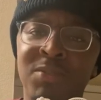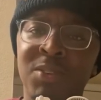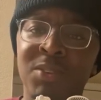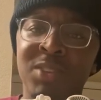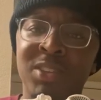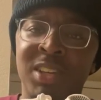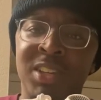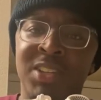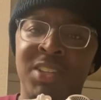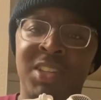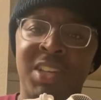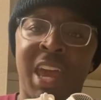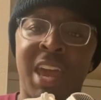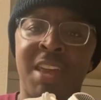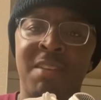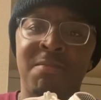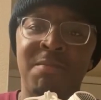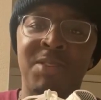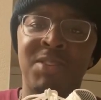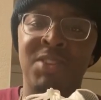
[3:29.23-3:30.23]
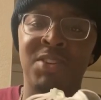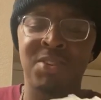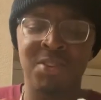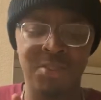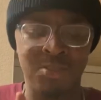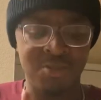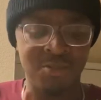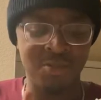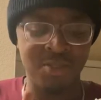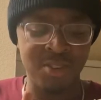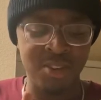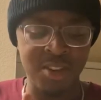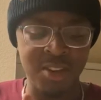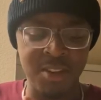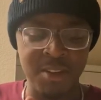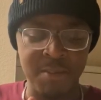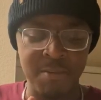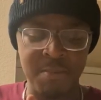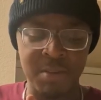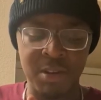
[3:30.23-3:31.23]
feels like satin material.
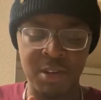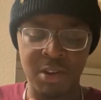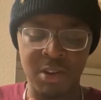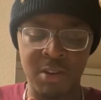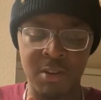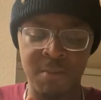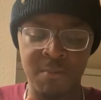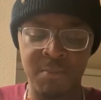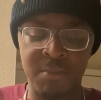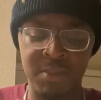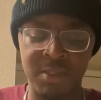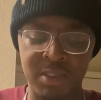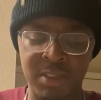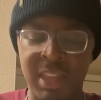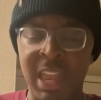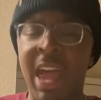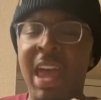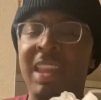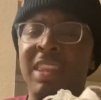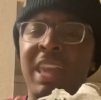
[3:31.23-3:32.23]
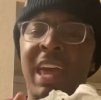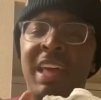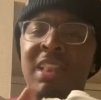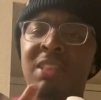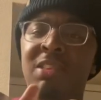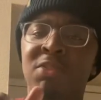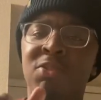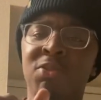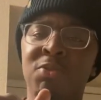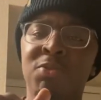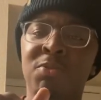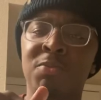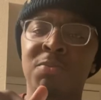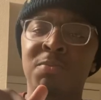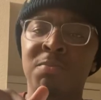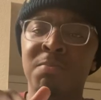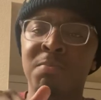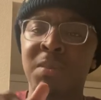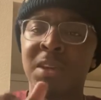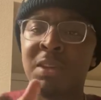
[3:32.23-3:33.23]
But that little
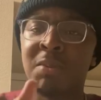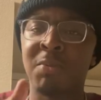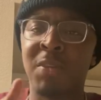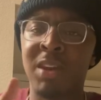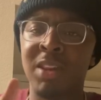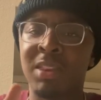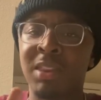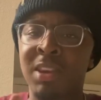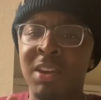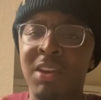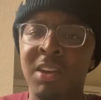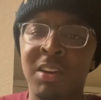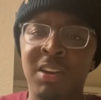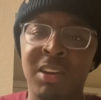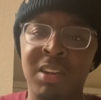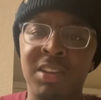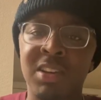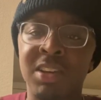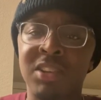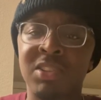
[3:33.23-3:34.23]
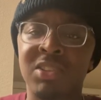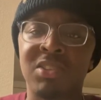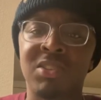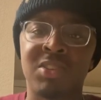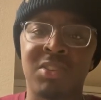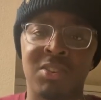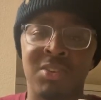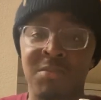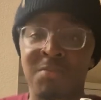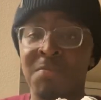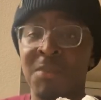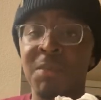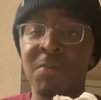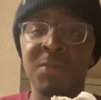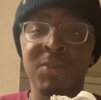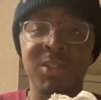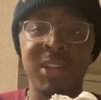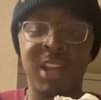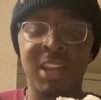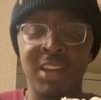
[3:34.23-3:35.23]
bit right there can hit certain
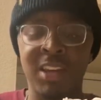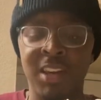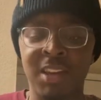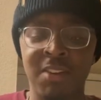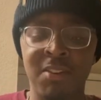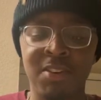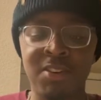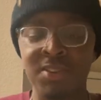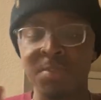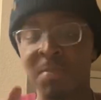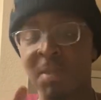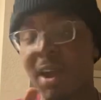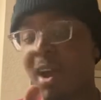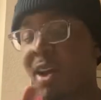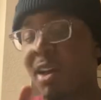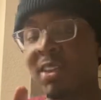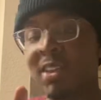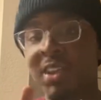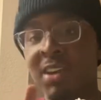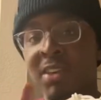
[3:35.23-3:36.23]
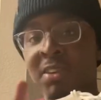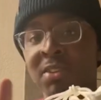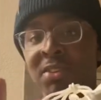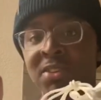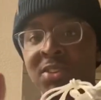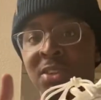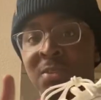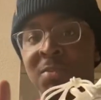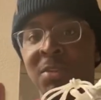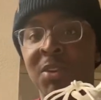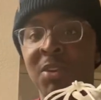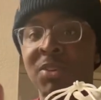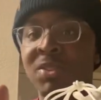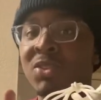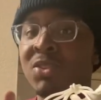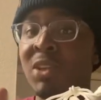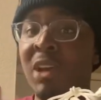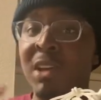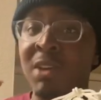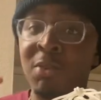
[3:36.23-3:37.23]
people's ollie areas. My ollie area is up here,
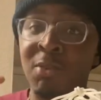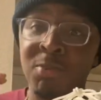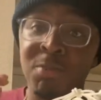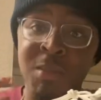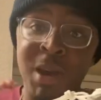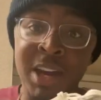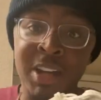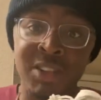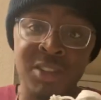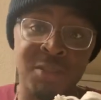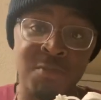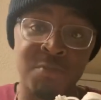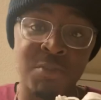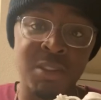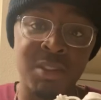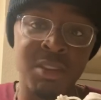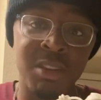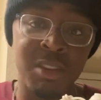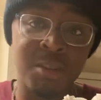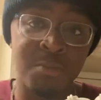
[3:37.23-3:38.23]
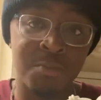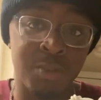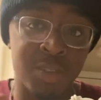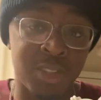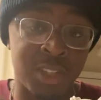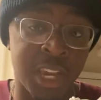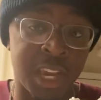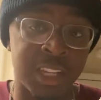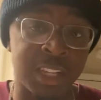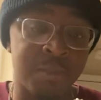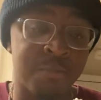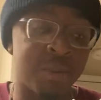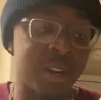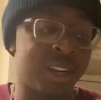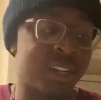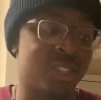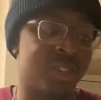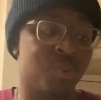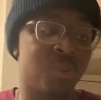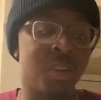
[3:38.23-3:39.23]
so I know mine is completely protected by
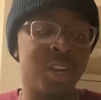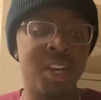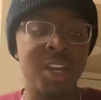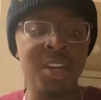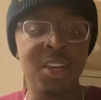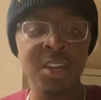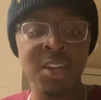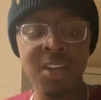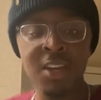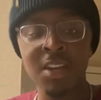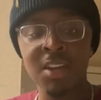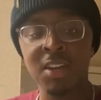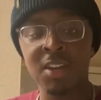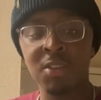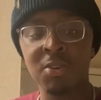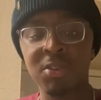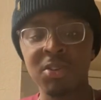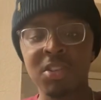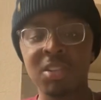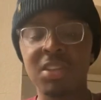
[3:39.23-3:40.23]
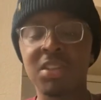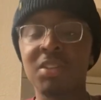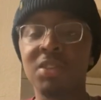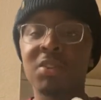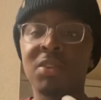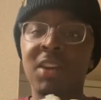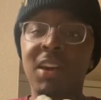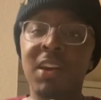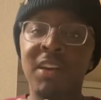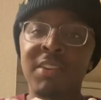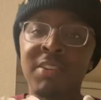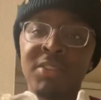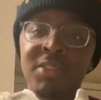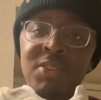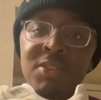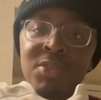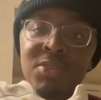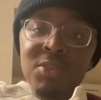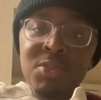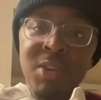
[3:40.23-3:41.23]
the suede. Going to the heel counter,
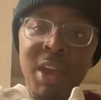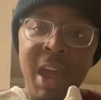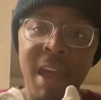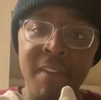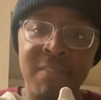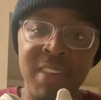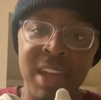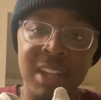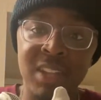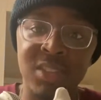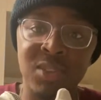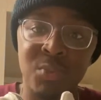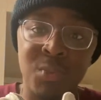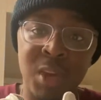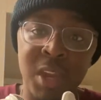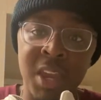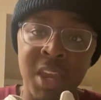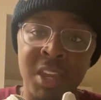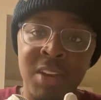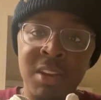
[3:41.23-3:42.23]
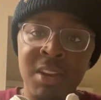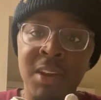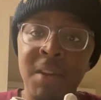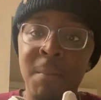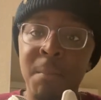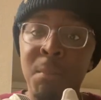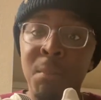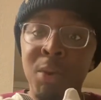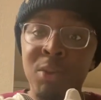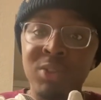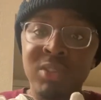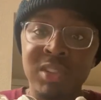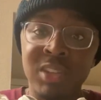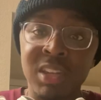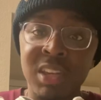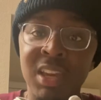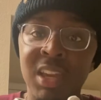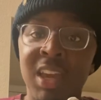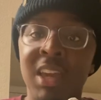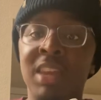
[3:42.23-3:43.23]
you do have that suede
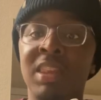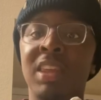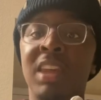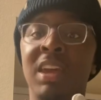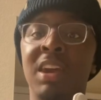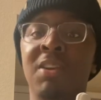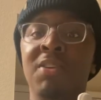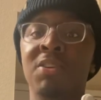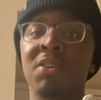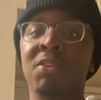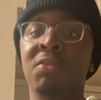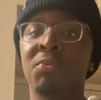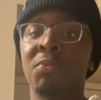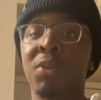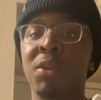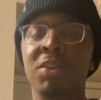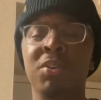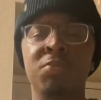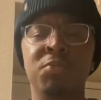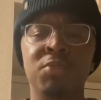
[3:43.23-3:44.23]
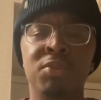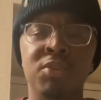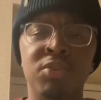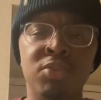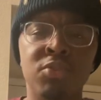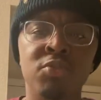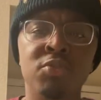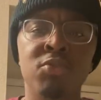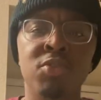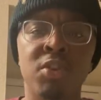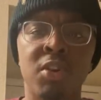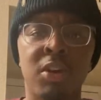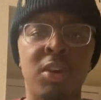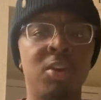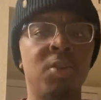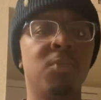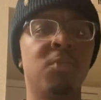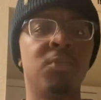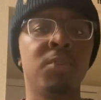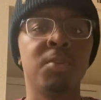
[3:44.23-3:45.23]
mostly in the area of where you would do your
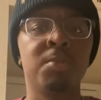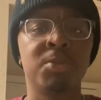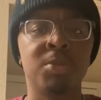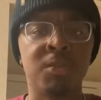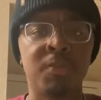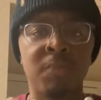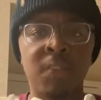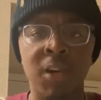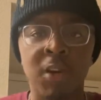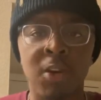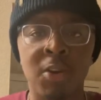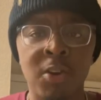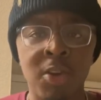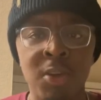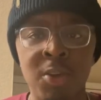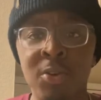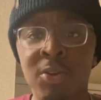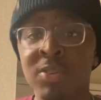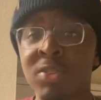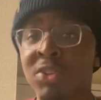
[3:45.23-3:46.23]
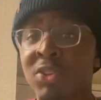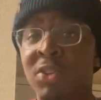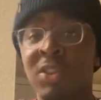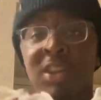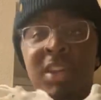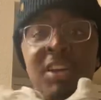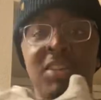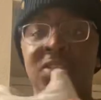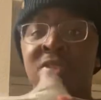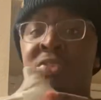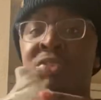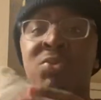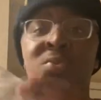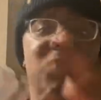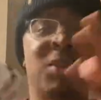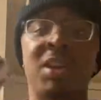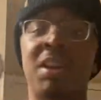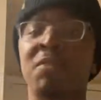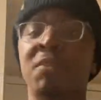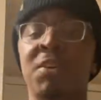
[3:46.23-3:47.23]
heel flips, your barrel heels, your lasers,
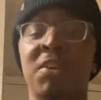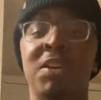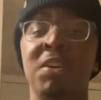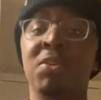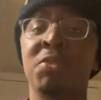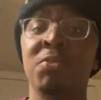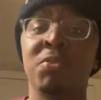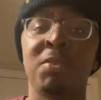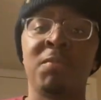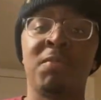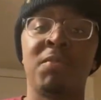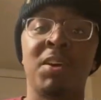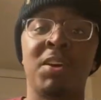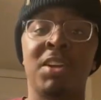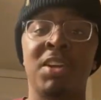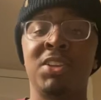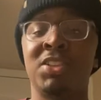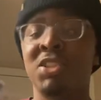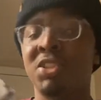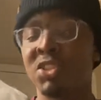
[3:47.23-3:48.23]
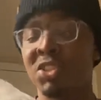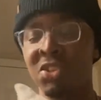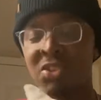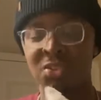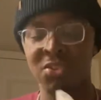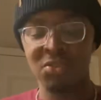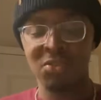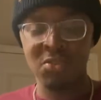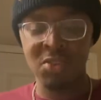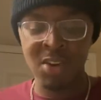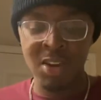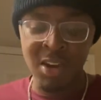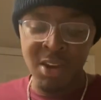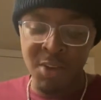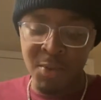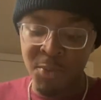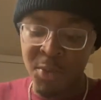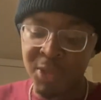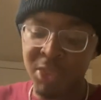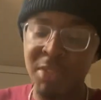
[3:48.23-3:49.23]
whatever heel flip variations you do,
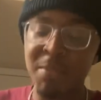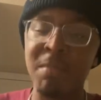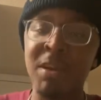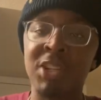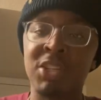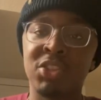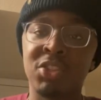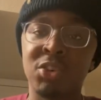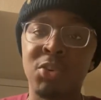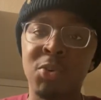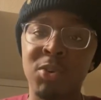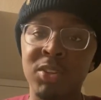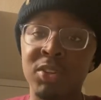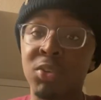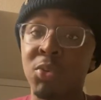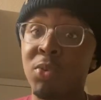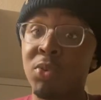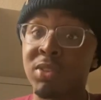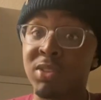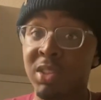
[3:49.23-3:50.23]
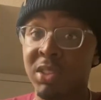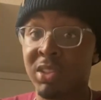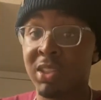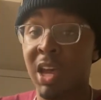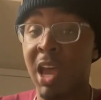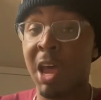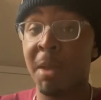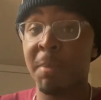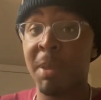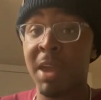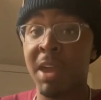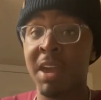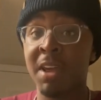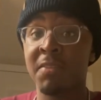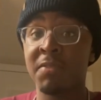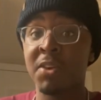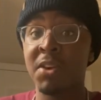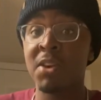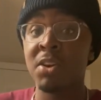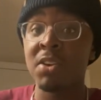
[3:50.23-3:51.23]
with the mesh going towards the top
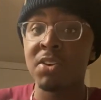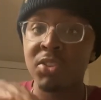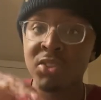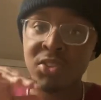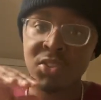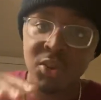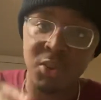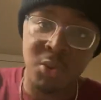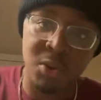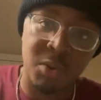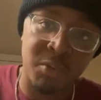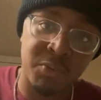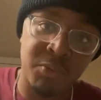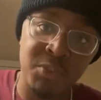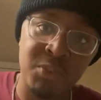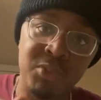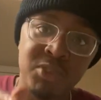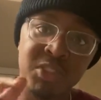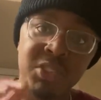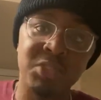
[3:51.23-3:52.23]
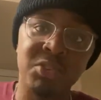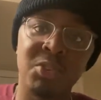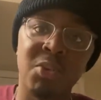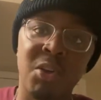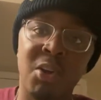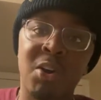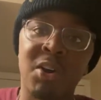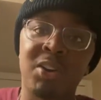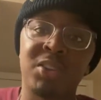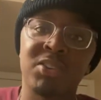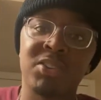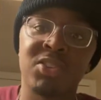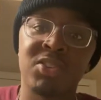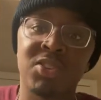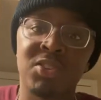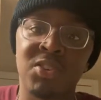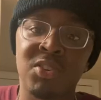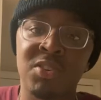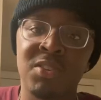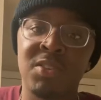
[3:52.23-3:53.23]
half. So if you still are
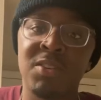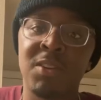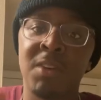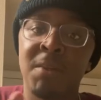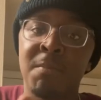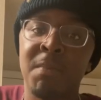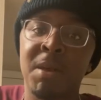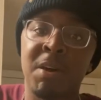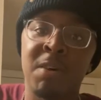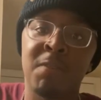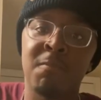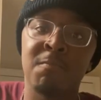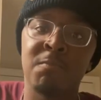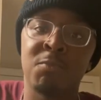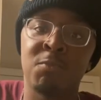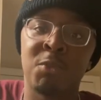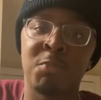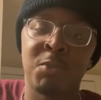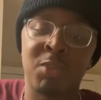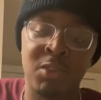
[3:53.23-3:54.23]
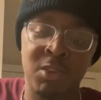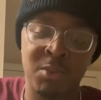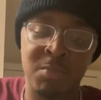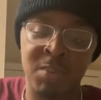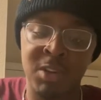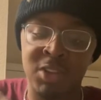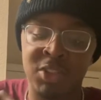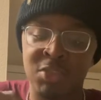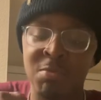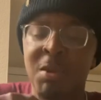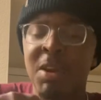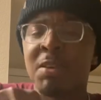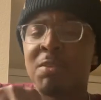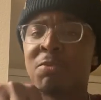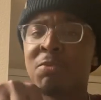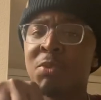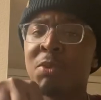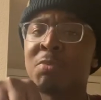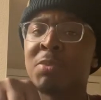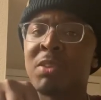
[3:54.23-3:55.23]
concerned about ripping your mesh, you
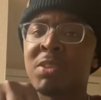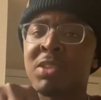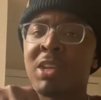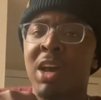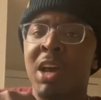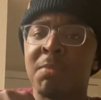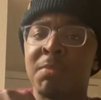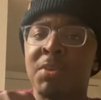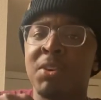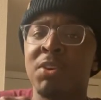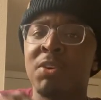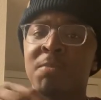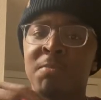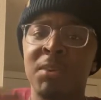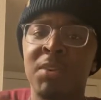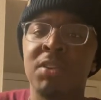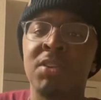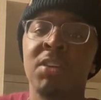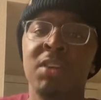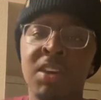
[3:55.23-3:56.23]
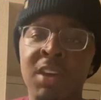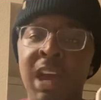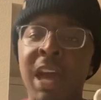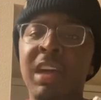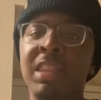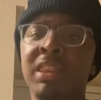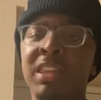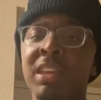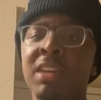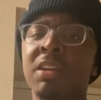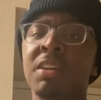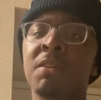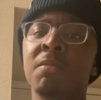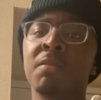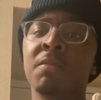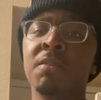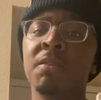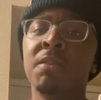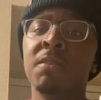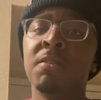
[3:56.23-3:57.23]
might rip the top here, but I think
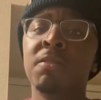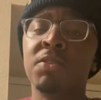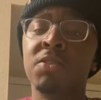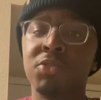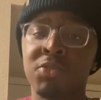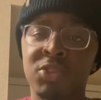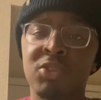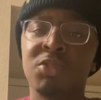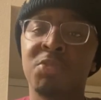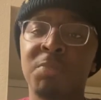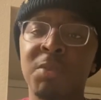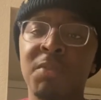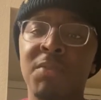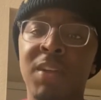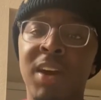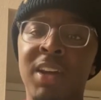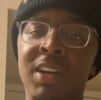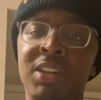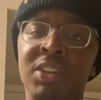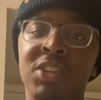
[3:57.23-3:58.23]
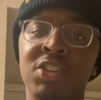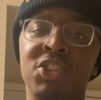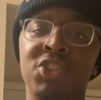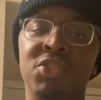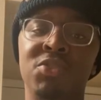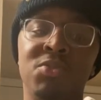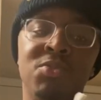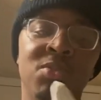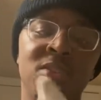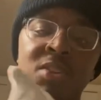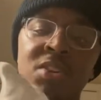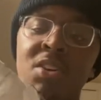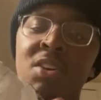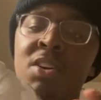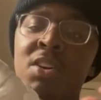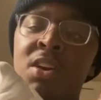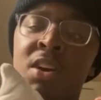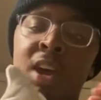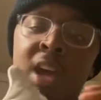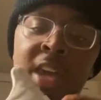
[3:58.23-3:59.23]
you'll still be fine in the shoe.
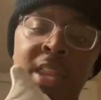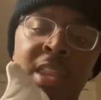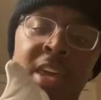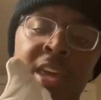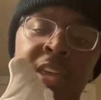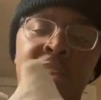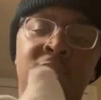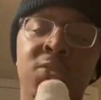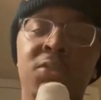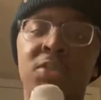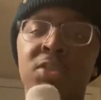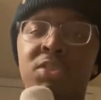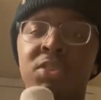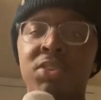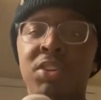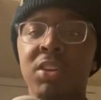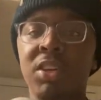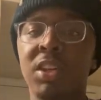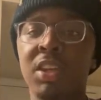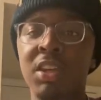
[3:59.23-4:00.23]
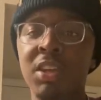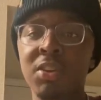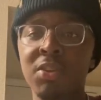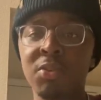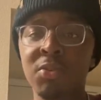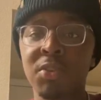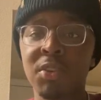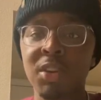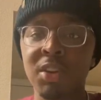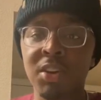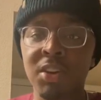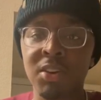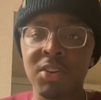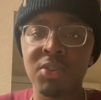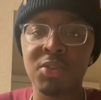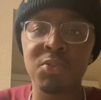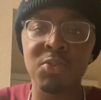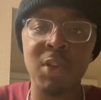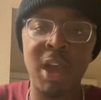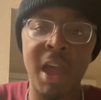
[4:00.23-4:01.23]
And then going to the heel here,
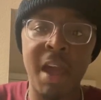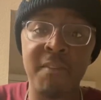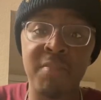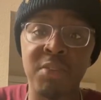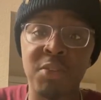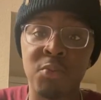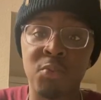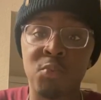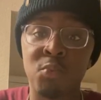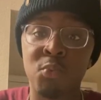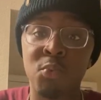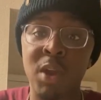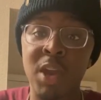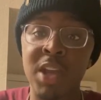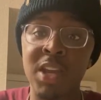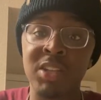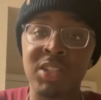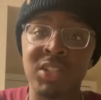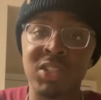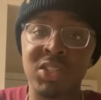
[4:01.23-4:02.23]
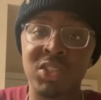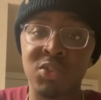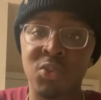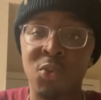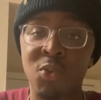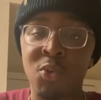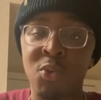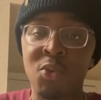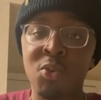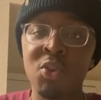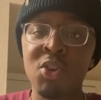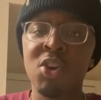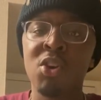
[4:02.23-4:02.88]
you do have the raised sole,